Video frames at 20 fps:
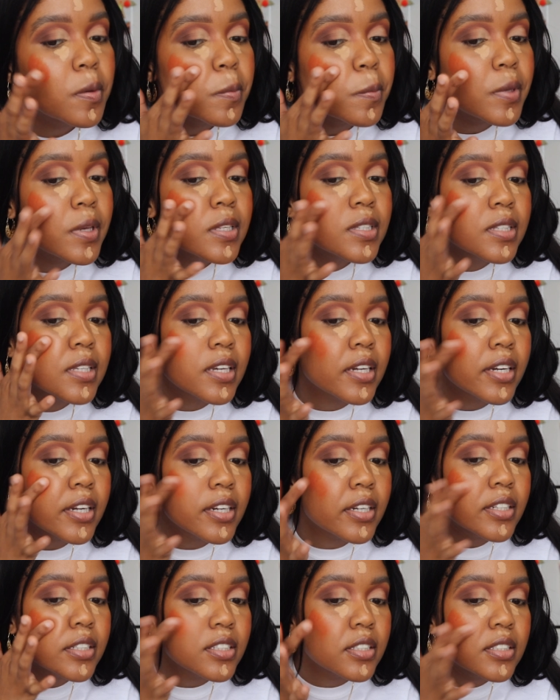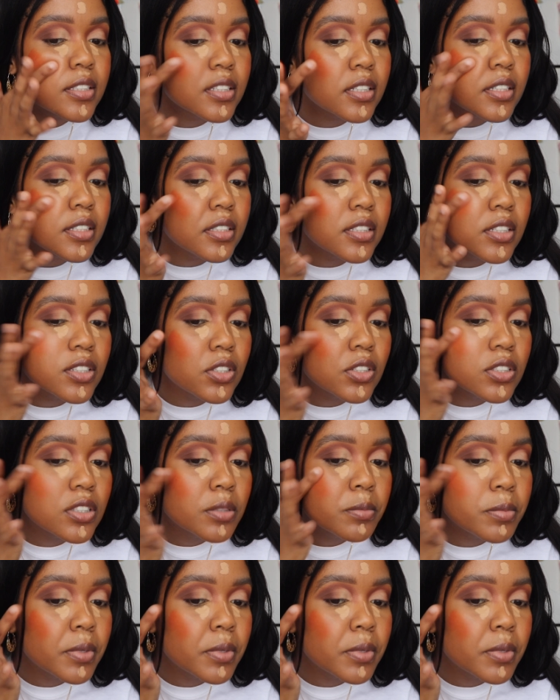be scared, just continue to